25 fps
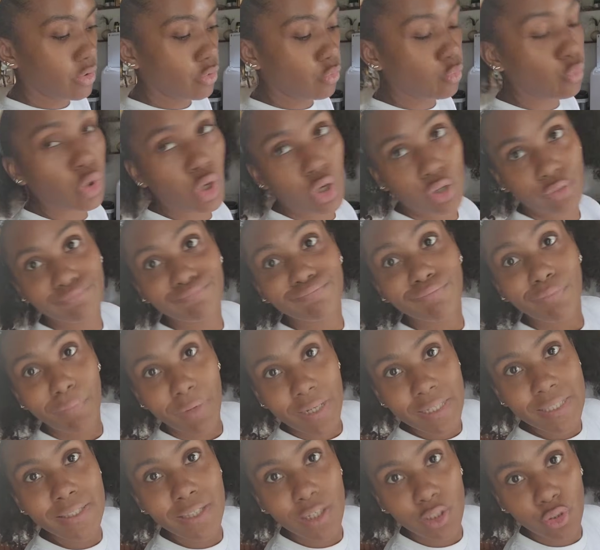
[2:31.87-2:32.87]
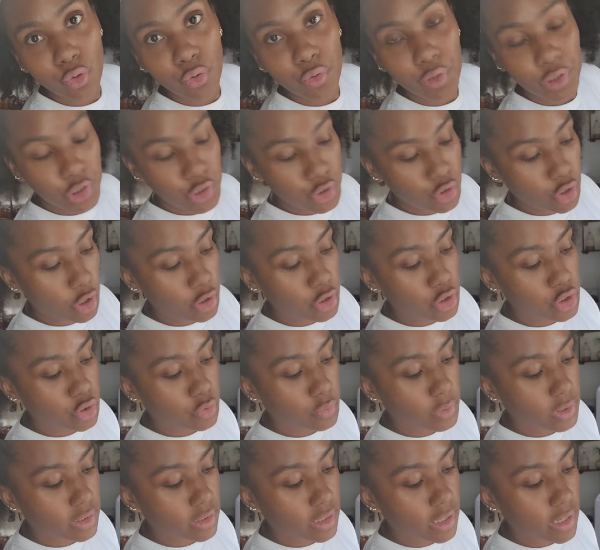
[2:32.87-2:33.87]
Well, my son already started
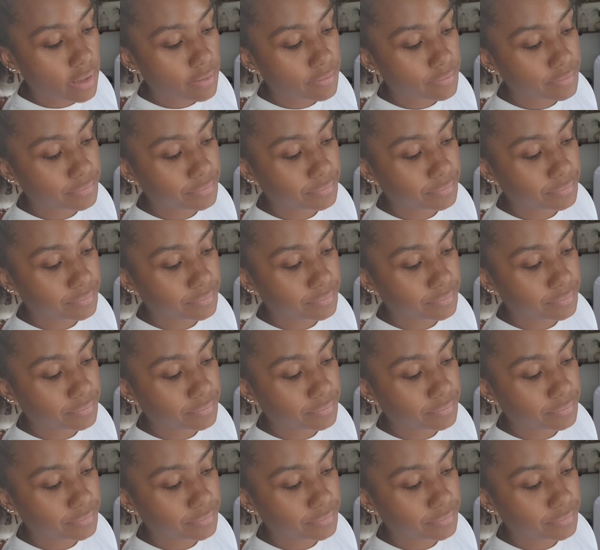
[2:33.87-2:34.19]
doing that.